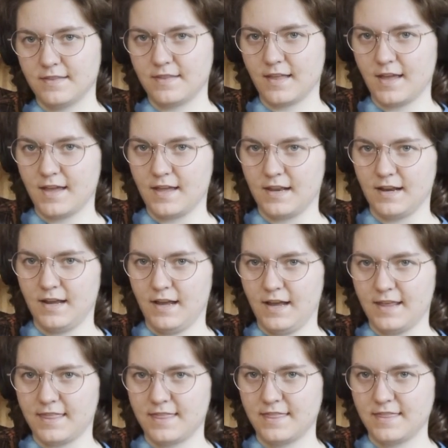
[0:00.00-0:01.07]
that
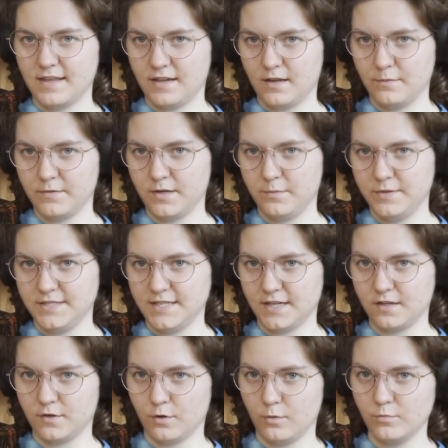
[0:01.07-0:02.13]
I think I'm going to be
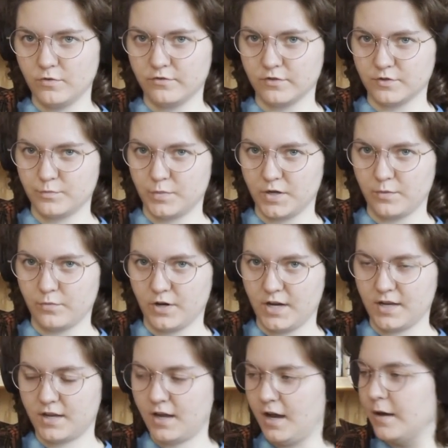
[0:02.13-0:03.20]
taking home over spring
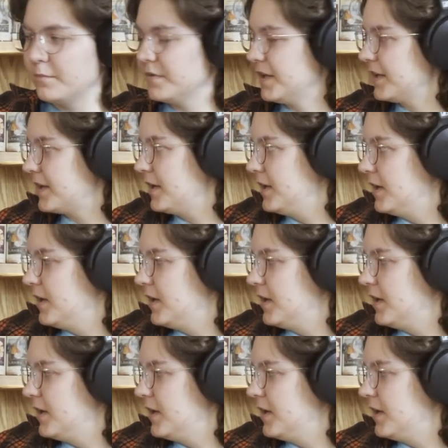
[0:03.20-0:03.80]
break. I'm like